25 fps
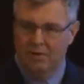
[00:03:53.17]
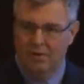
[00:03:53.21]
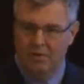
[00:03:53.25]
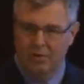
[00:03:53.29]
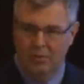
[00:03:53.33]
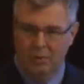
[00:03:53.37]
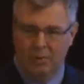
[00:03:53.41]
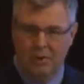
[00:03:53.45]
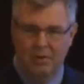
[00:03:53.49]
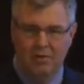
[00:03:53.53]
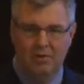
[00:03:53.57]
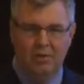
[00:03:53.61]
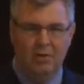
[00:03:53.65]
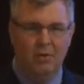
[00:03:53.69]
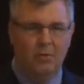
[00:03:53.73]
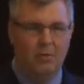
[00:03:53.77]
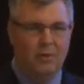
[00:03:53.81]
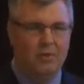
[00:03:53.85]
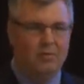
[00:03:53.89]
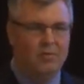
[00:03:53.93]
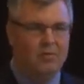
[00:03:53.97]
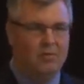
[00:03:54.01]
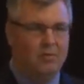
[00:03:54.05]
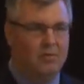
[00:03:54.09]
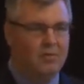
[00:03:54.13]
20
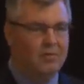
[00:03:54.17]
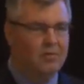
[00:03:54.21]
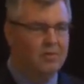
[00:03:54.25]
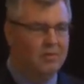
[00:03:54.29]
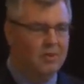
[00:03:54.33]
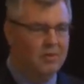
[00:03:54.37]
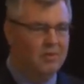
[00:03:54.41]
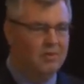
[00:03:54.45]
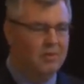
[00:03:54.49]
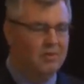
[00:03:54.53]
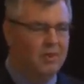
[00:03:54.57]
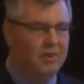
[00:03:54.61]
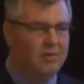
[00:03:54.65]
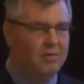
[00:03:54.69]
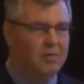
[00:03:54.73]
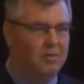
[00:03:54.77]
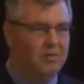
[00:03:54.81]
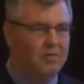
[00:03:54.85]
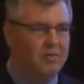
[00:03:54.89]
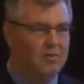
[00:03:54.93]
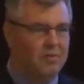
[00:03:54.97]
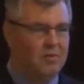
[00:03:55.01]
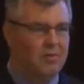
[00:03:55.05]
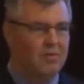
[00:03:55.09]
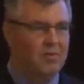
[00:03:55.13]
questions that need
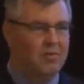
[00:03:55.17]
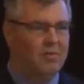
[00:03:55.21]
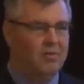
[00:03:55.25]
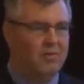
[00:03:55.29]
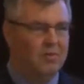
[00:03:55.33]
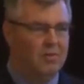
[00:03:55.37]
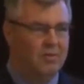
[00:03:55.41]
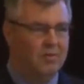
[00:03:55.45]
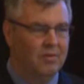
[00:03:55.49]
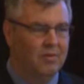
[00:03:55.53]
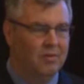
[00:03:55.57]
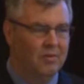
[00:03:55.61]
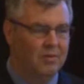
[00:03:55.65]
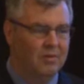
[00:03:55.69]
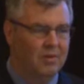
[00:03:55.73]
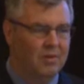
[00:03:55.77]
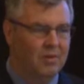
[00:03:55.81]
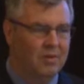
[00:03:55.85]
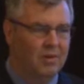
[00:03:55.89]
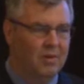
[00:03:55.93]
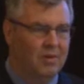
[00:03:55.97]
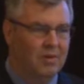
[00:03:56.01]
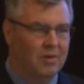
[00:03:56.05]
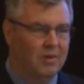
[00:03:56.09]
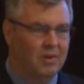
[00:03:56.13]
research.
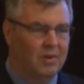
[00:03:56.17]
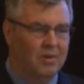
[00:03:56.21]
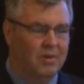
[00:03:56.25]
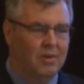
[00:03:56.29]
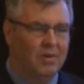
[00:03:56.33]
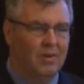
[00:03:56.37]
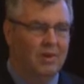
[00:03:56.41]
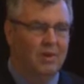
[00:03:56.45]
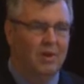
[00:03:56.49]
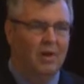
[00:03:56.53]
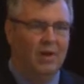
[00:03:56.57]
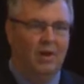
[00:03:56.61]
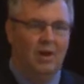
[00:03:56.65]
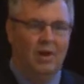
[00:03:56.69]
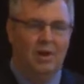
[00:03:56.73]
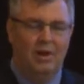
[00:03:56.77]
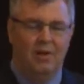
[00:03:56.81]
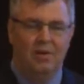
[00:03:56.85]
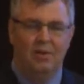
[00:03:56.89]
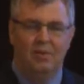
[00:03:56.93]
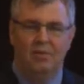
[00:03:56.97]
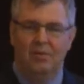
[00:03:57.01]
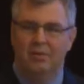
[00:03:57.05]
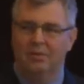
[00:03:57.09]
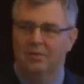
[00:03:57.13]

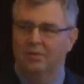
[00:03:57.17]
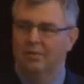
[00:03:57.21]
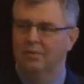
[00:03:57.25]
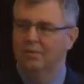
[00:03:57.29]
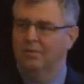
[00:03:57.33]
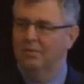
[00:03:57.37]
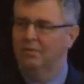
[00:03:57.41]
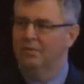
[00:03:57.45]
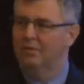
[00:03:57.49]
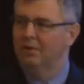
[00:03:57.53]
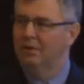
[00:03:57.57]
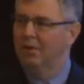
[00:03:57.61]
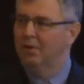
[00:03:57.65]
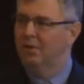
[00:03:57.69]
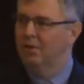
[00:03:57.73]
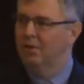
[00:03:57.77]
And I